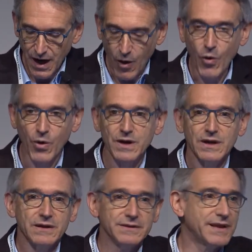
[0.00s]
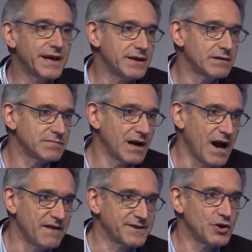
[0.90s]
or they
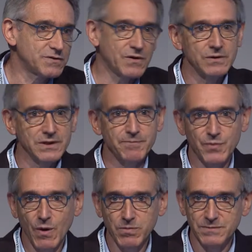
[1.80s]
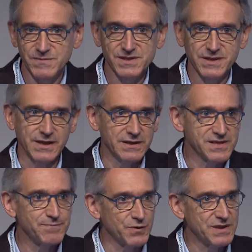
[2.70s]
have not only problems in
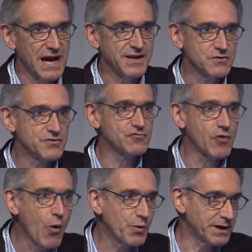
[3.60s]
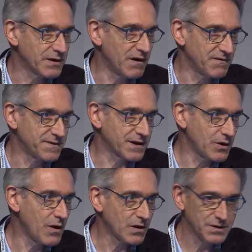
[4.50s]
spontaneous drawing of a
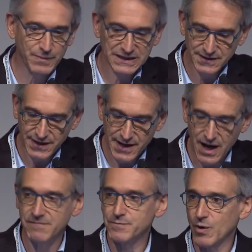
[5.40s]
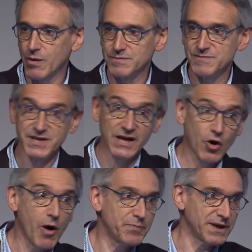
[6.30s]
clock, but they have problems in
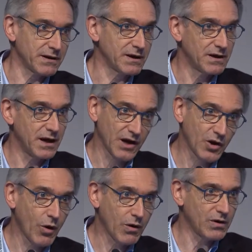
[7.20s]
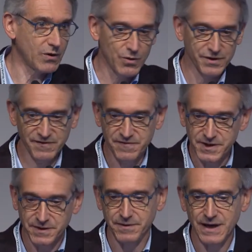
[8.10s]
copying a clock or a
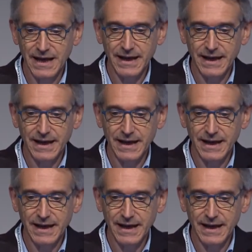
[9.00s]
figure.